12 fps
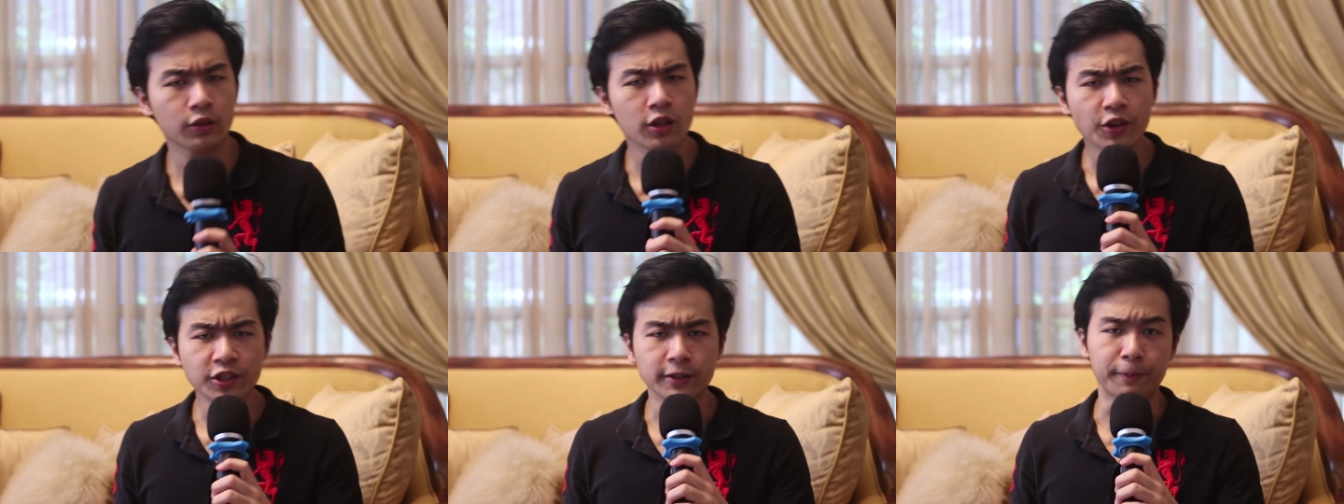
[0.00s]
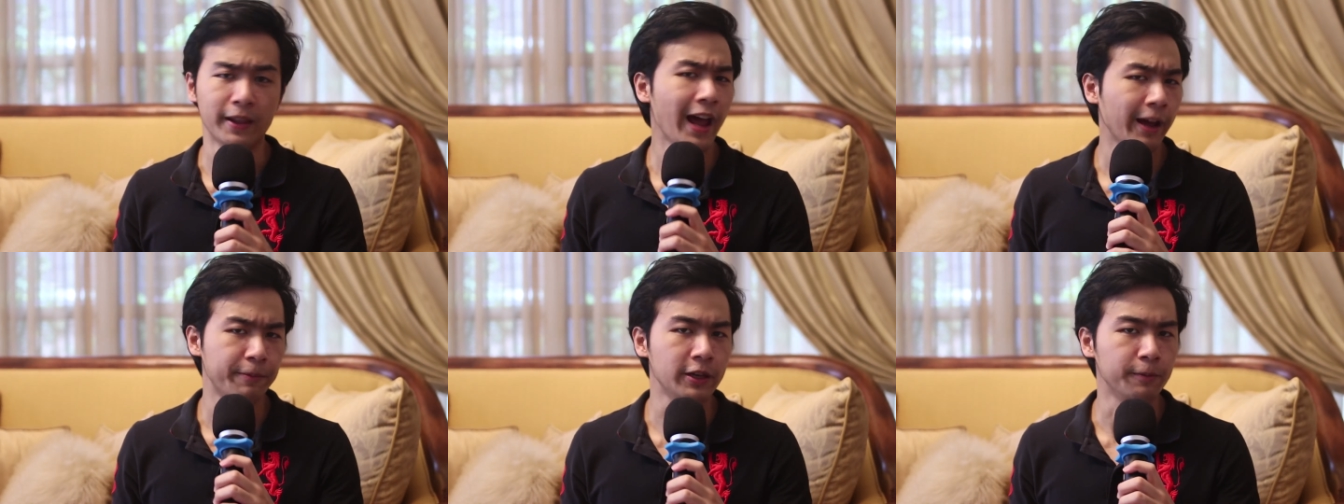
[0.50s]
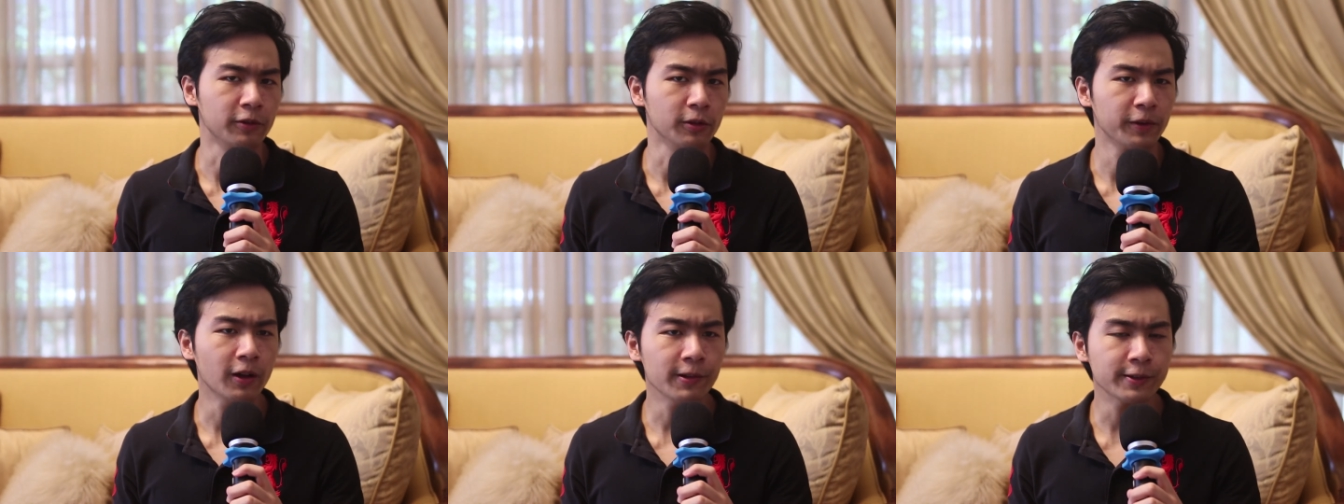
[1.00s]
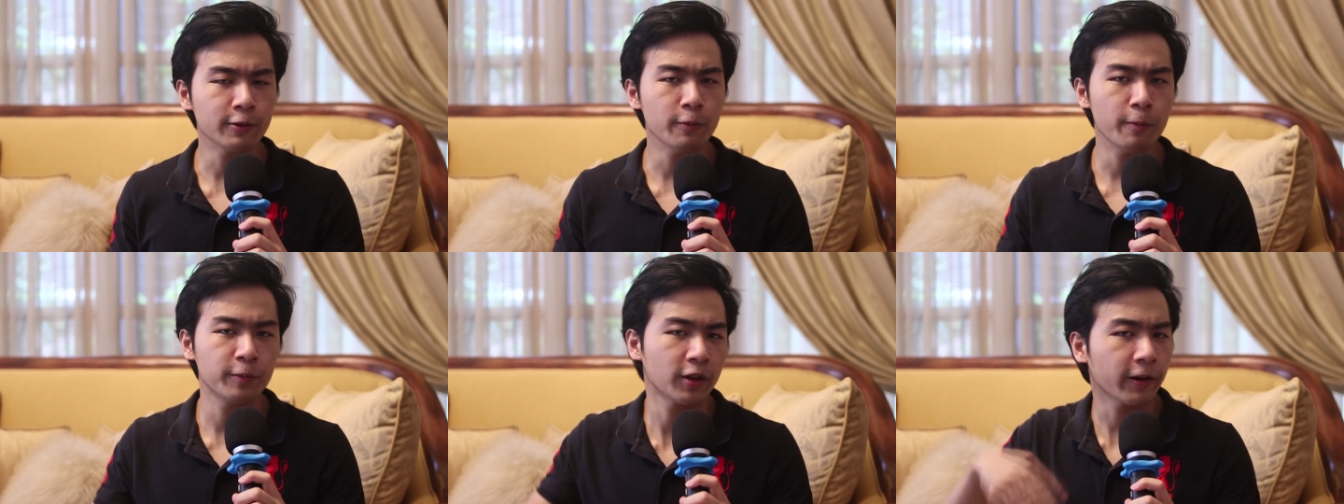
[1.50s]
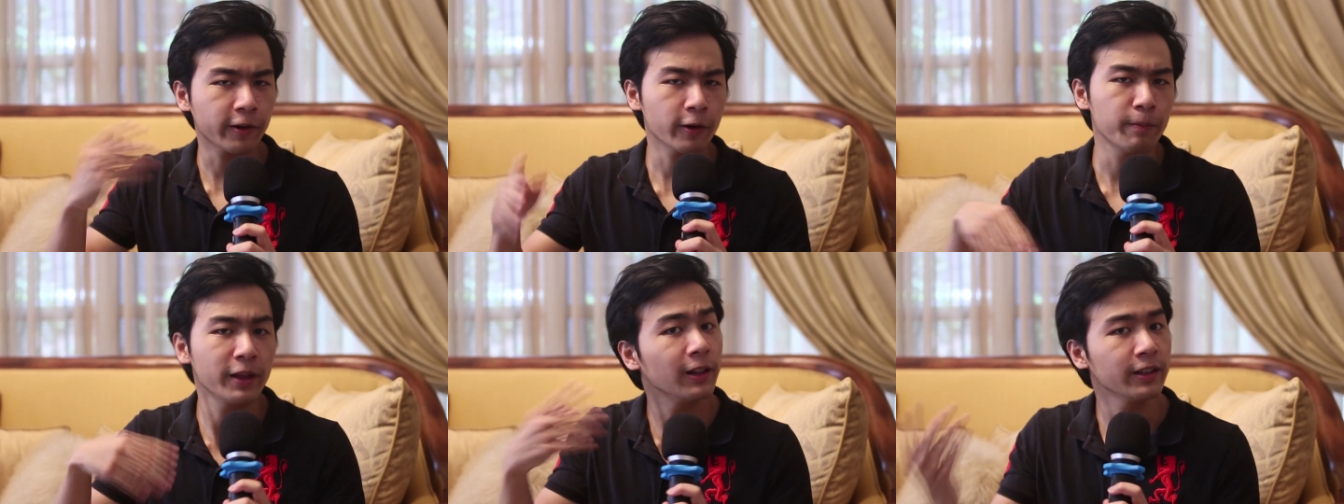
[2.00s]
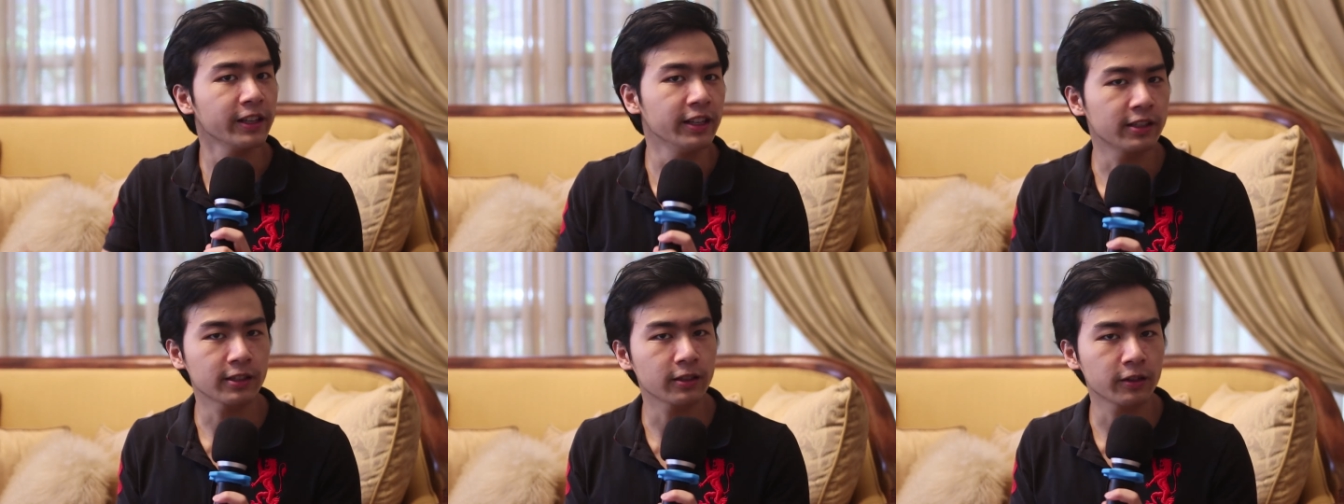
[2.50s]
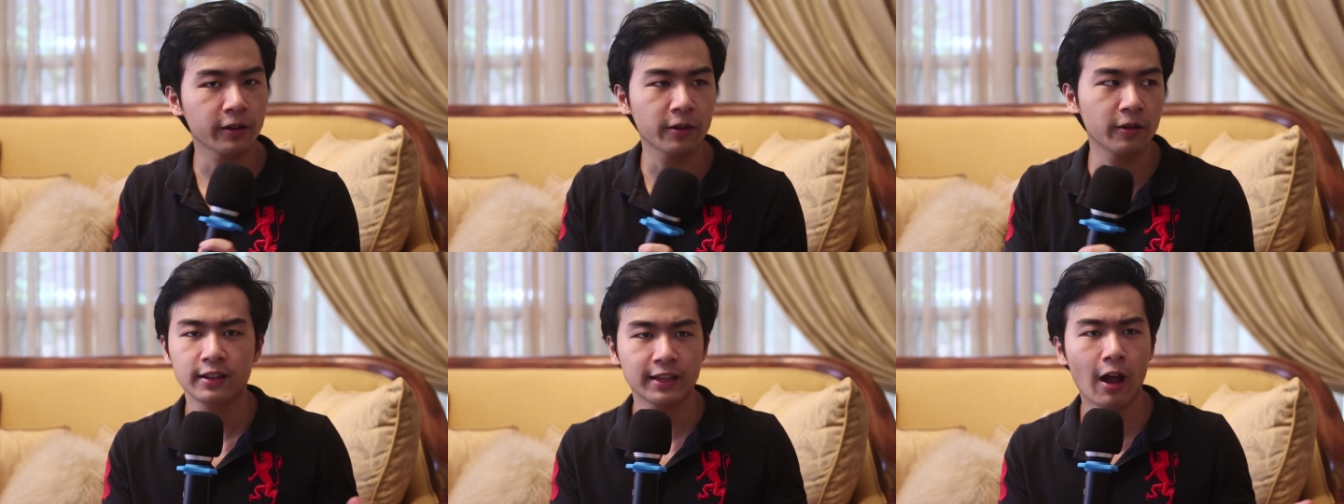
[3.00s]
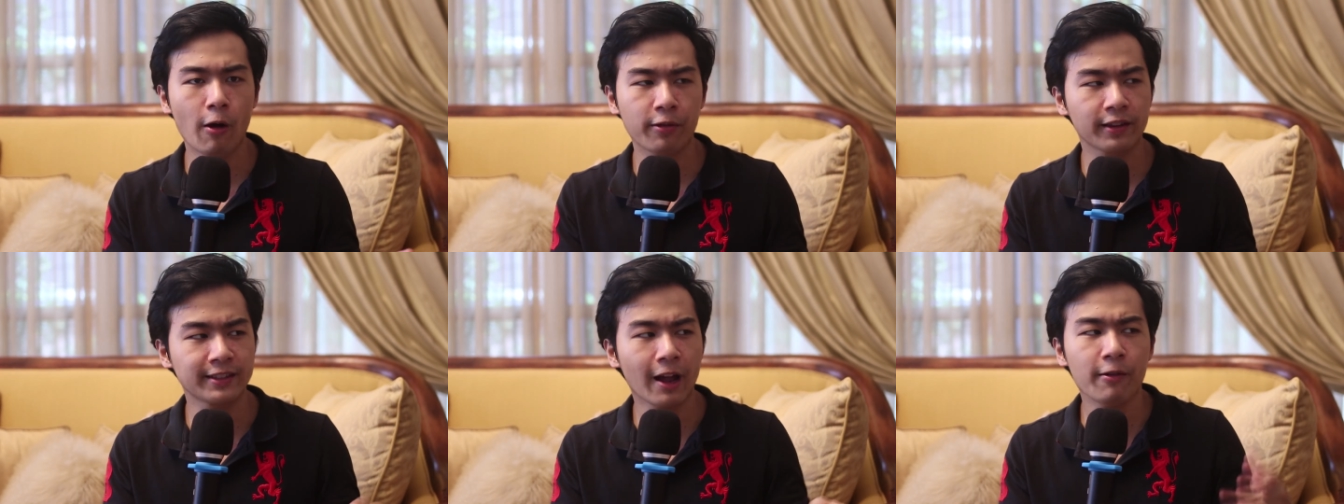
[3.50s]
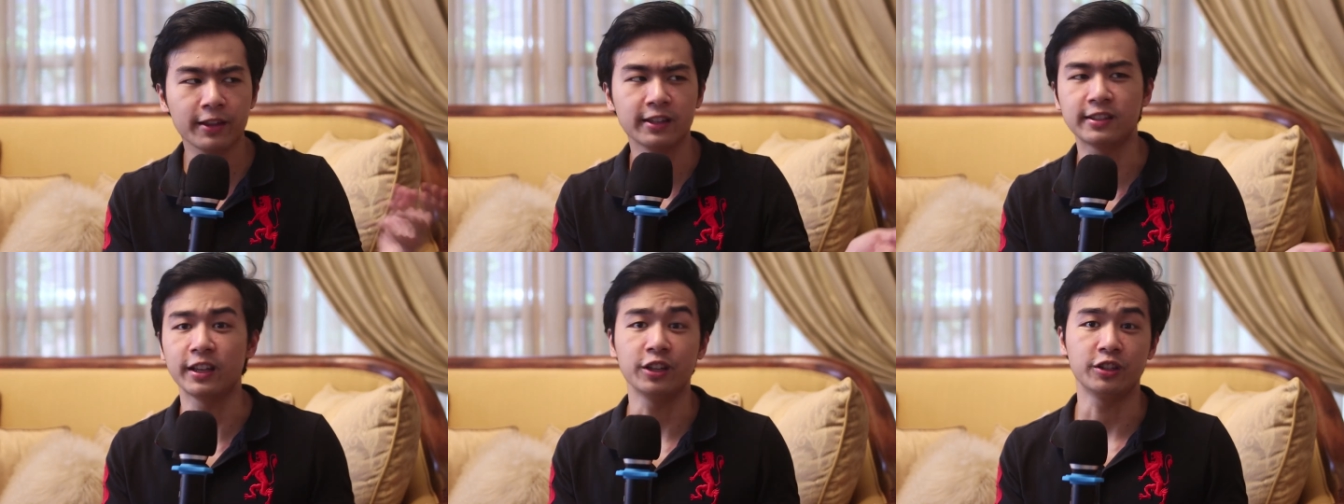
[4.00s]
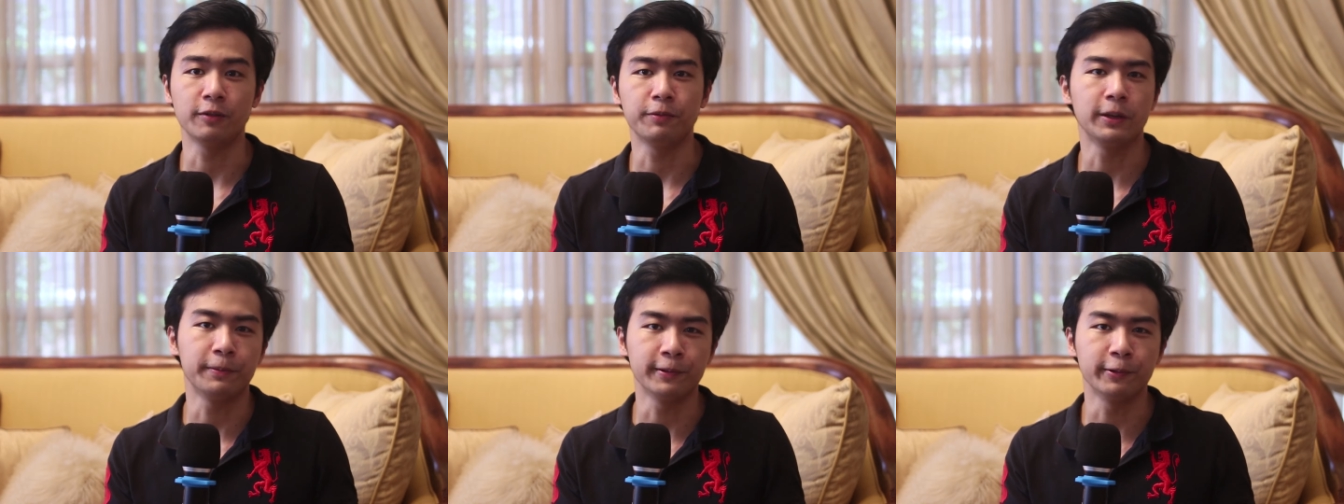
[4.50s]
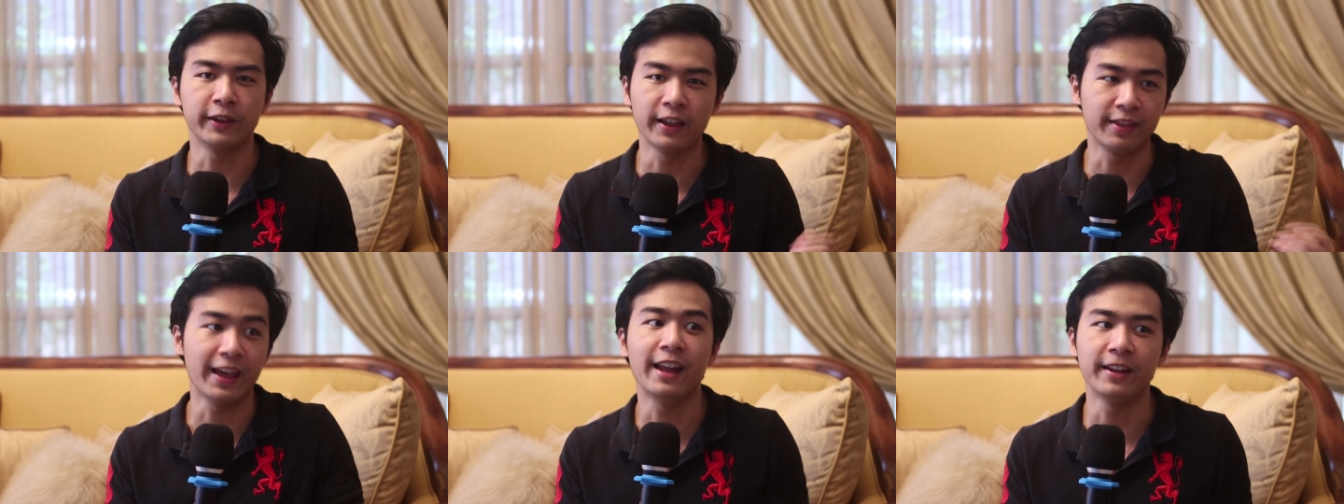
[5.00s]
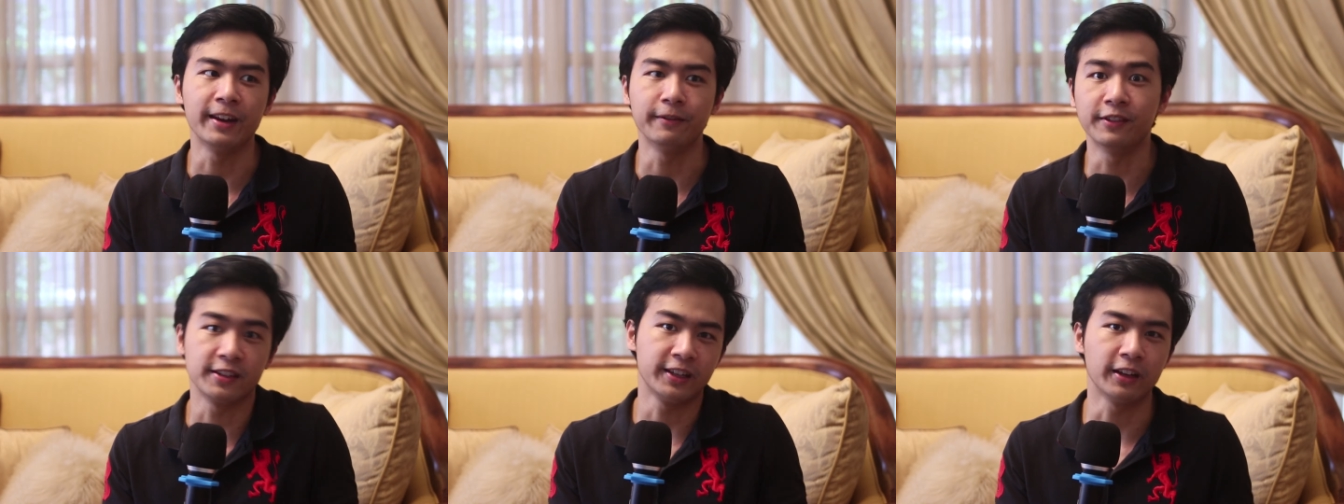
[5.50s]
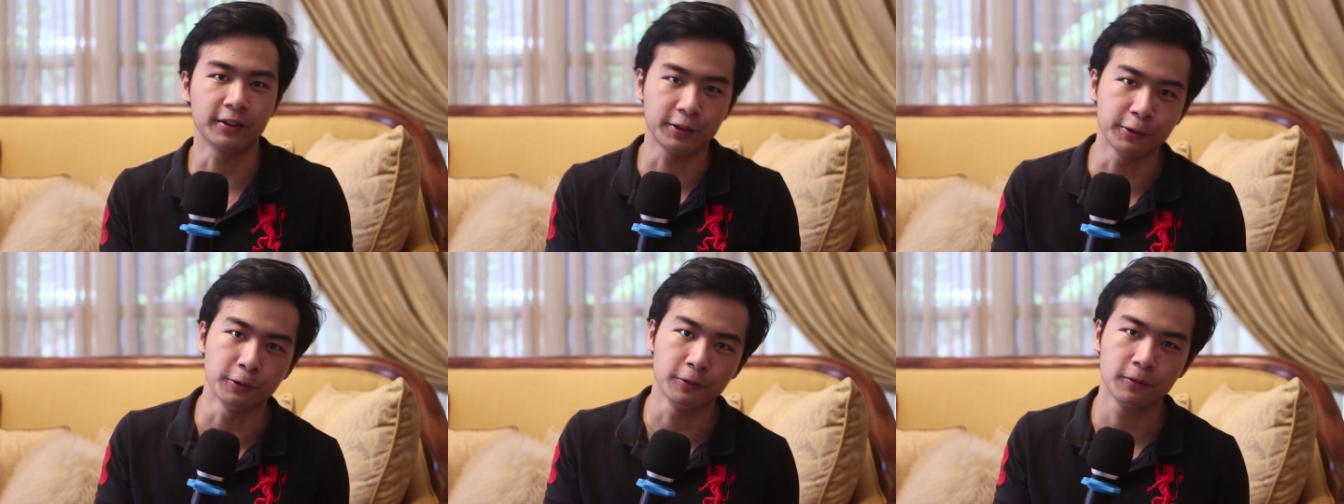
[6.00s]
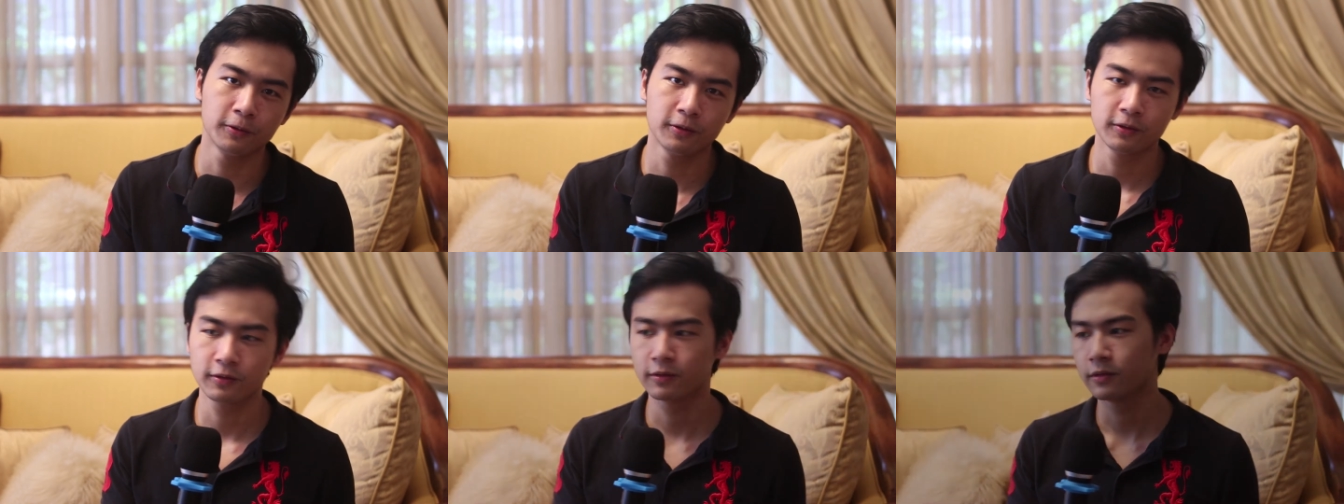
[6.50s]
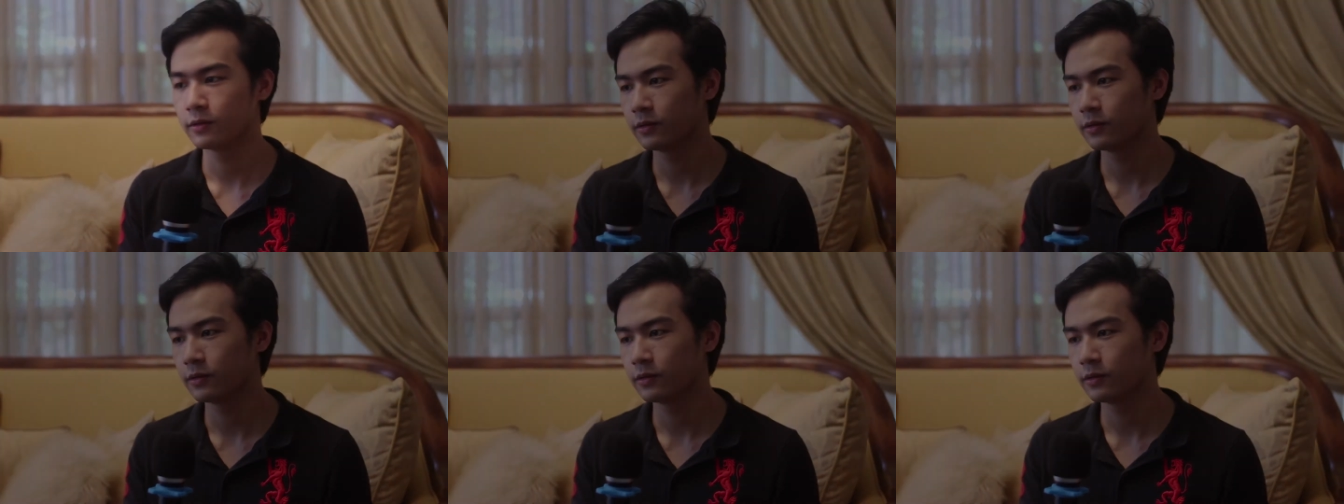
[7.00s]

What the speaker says: it's not just black people, but also darker Middle Eastern, Southeast Asian people who get that end of the stick too. So